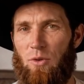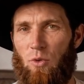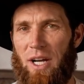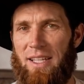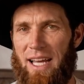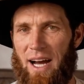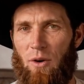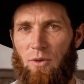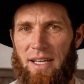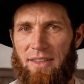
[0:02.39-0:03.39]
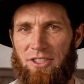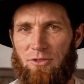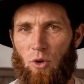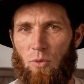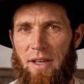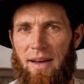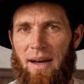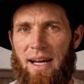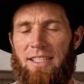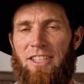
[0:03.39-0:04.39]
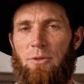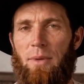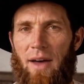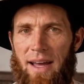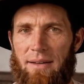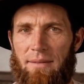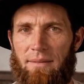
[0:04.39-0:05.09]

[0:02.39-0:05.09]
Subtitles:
right now in this moment and smell it.